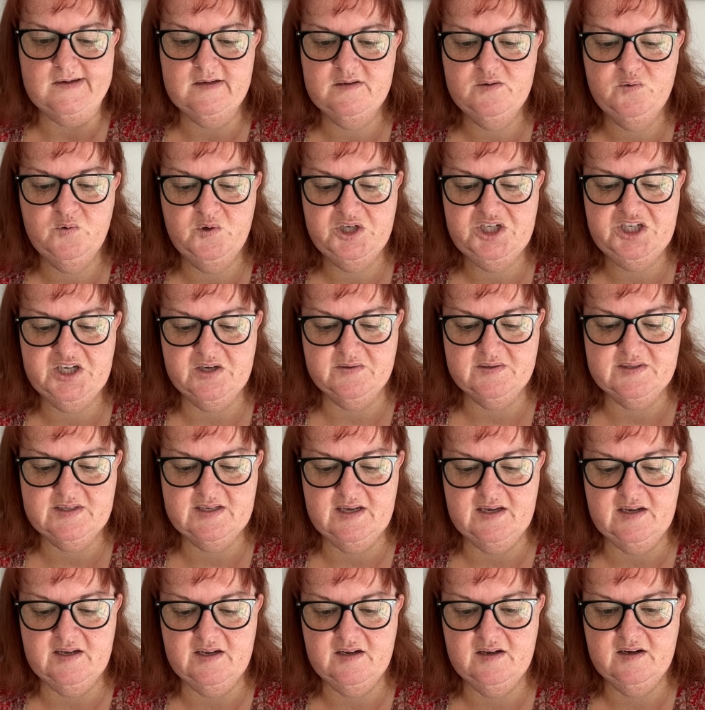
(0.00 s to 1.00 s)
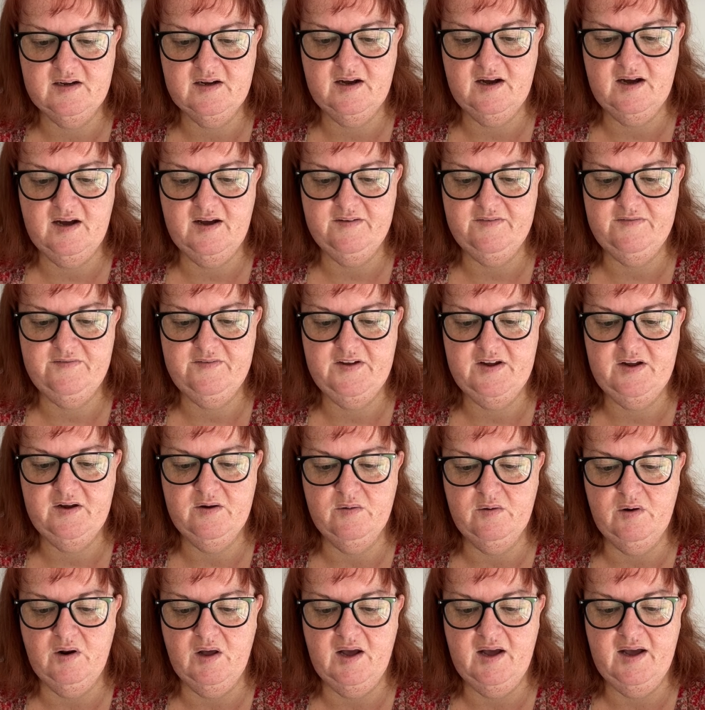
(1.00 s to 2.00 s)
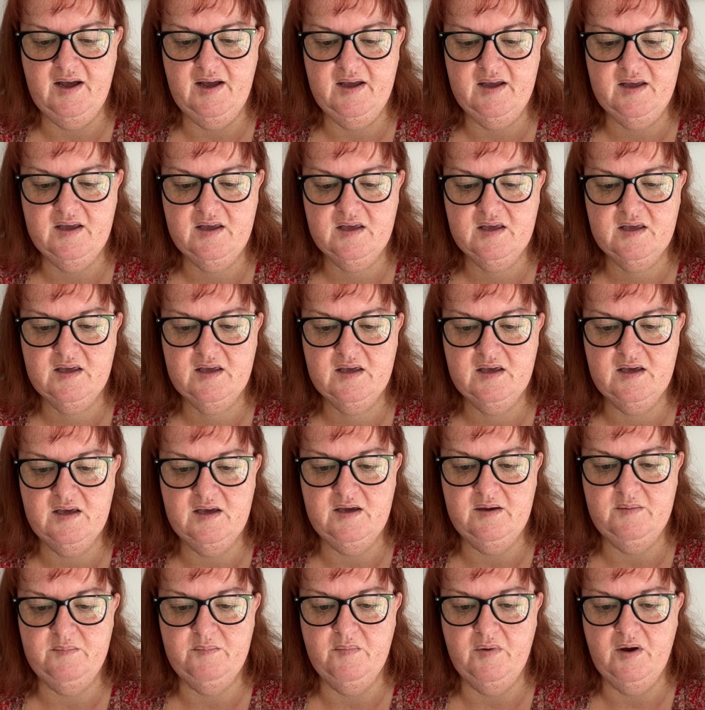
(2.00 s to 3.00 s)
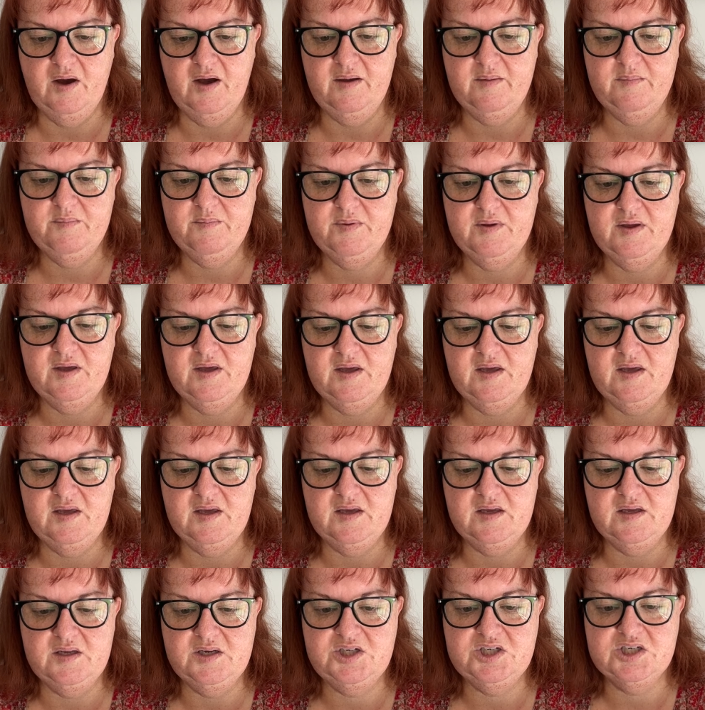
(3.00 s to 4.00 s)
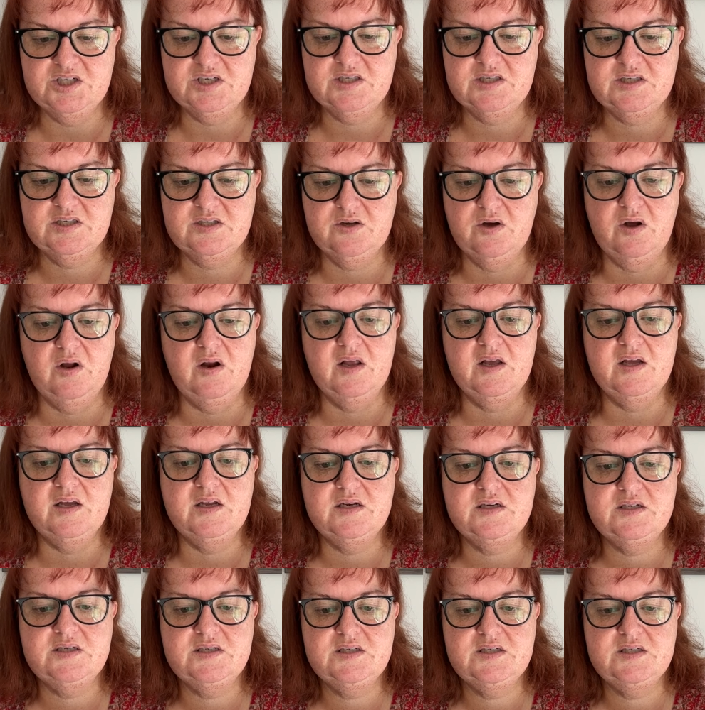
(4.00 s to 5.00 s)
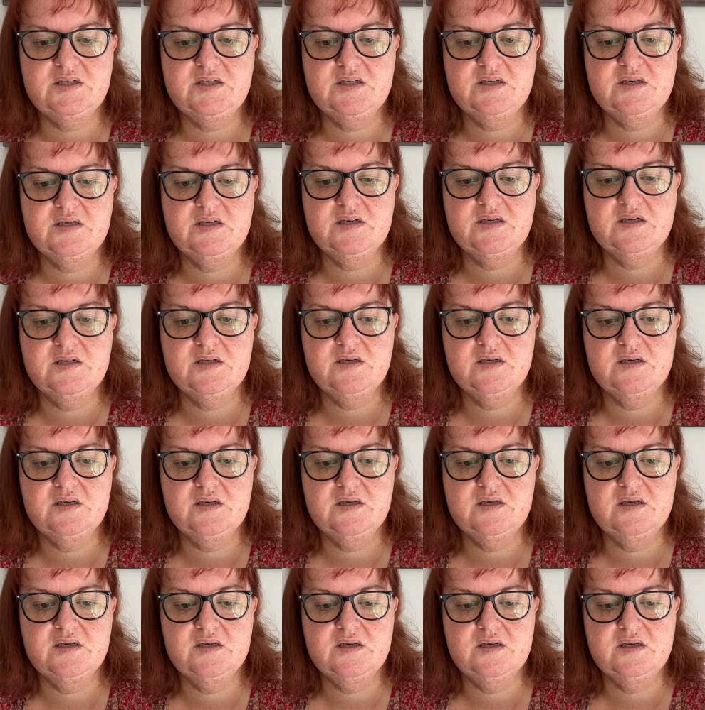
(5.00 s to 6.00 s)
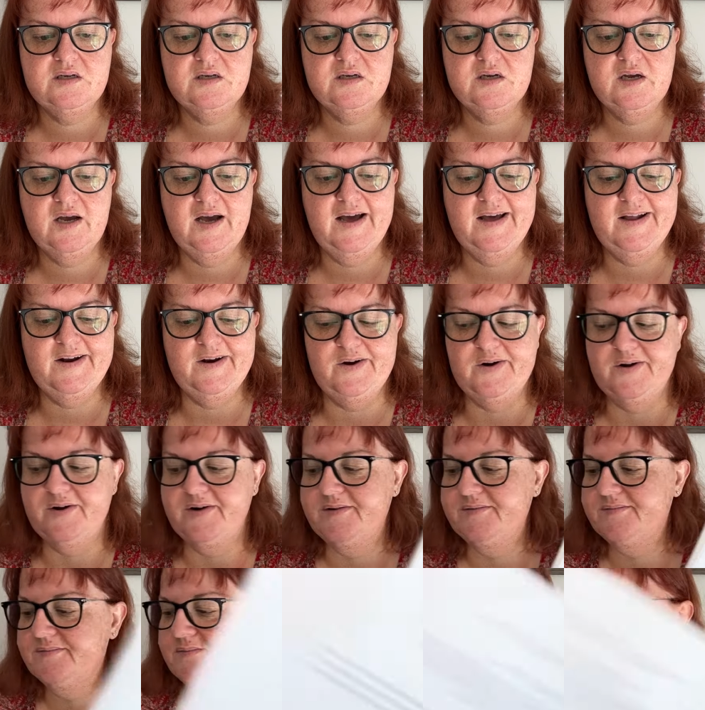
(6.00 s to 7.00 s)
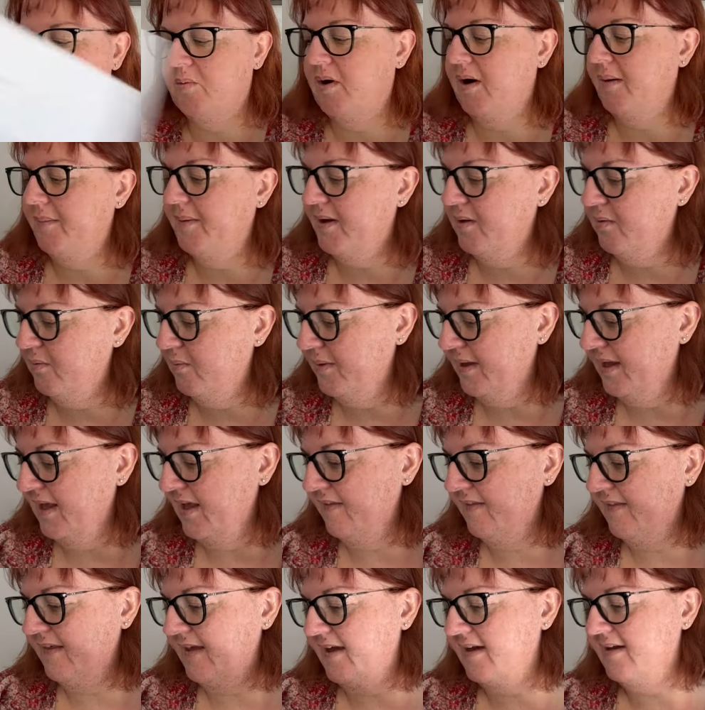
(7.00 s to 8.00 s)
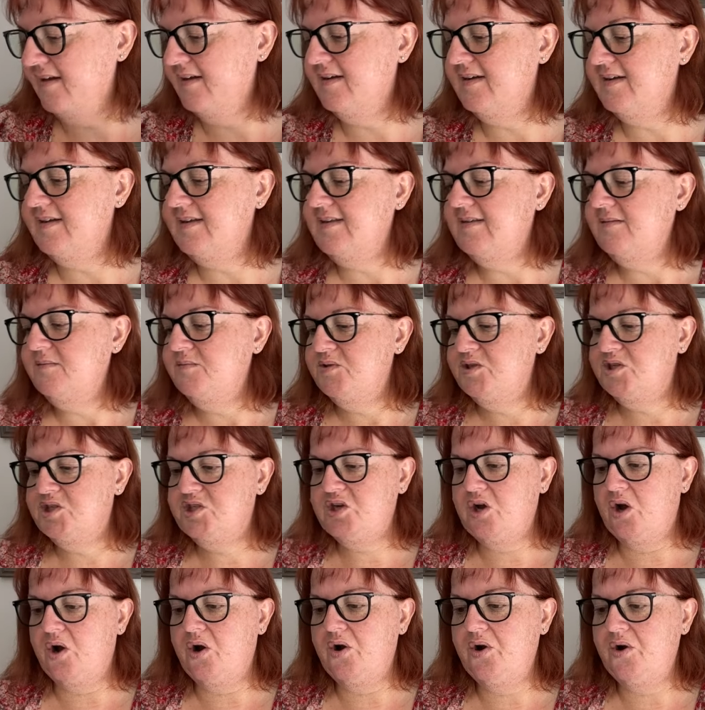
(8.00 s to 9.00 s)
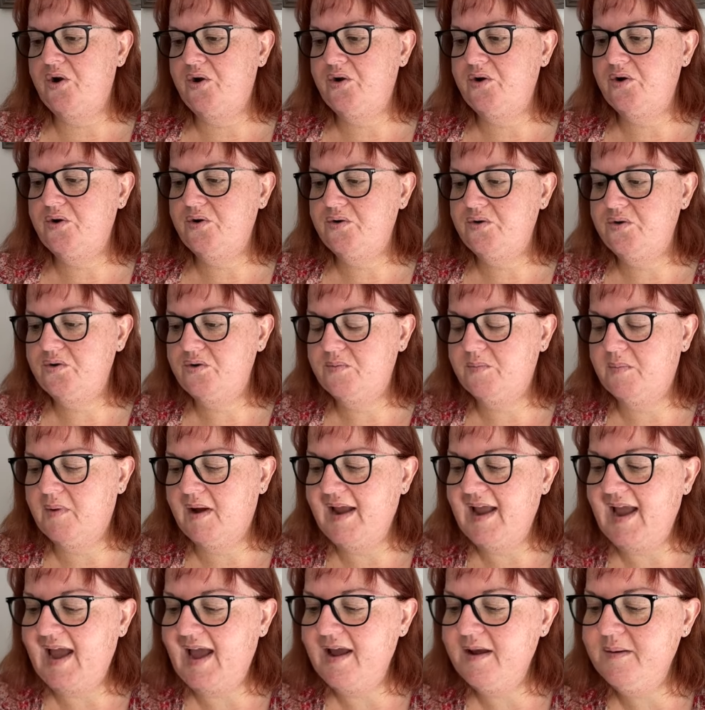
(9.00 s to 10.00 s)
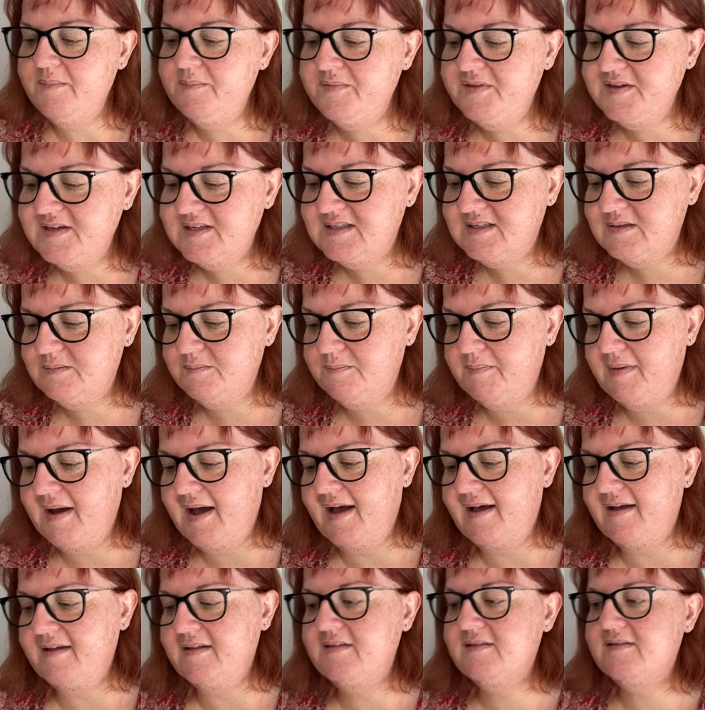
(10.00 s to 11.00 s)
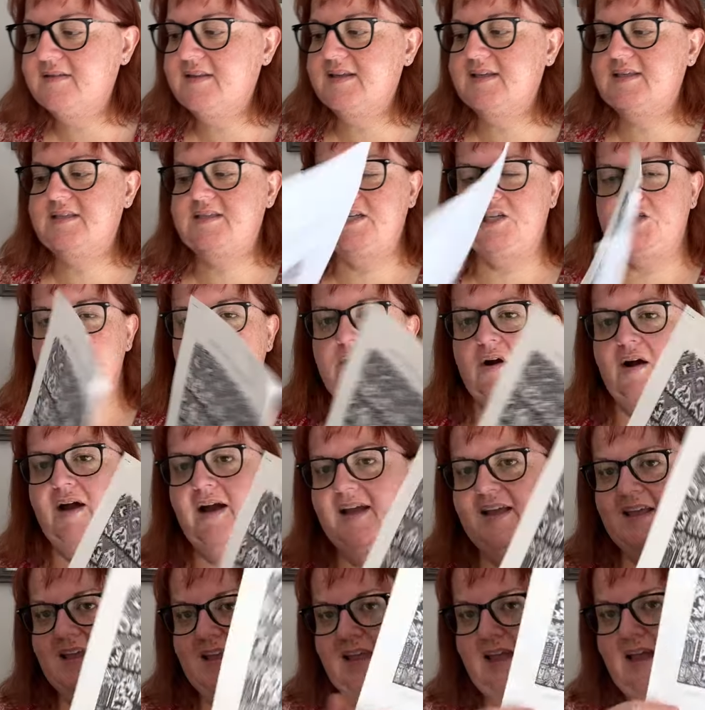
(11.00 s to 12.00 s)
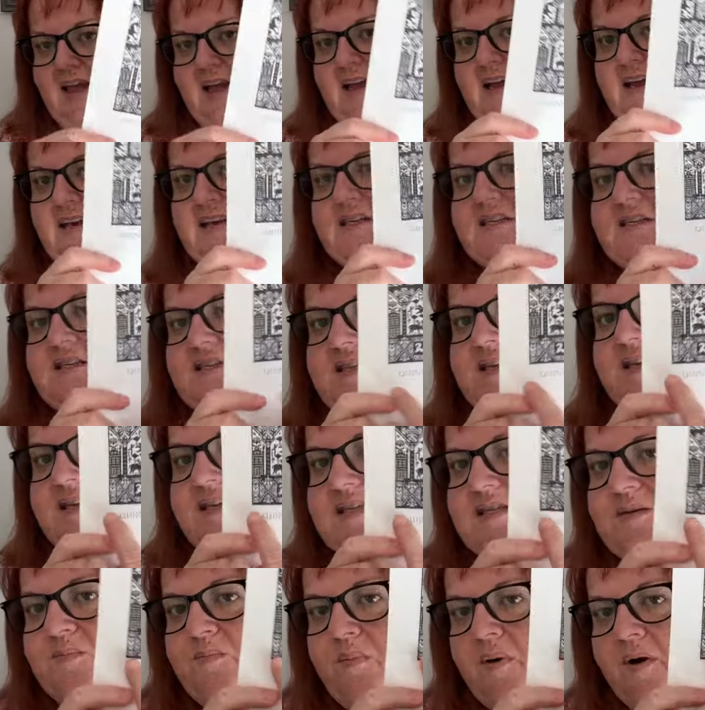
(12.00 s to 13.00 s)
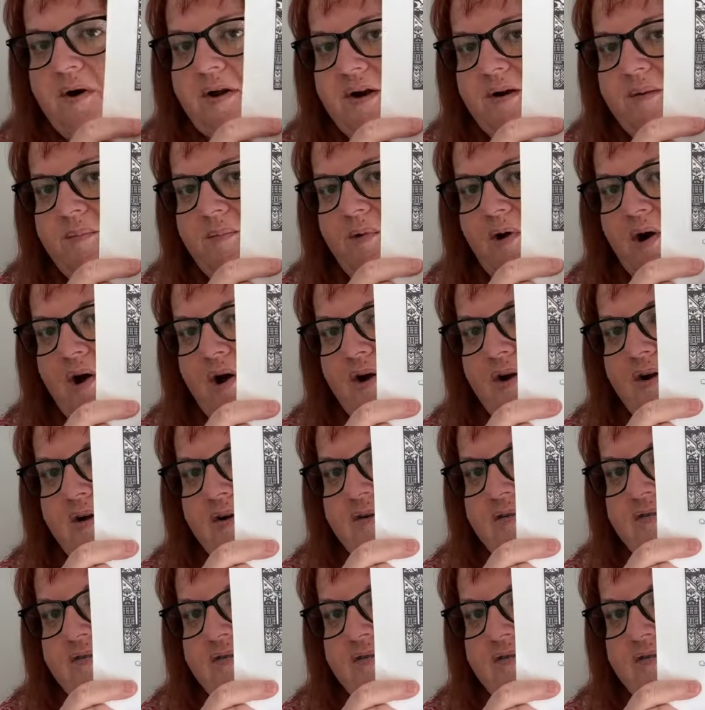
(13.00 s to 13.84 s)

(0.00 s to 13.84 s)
We shall see. I feel like it might be just solid. I don't know. We'll worry about it when we get there. So my aim this month is to try and get this bottom row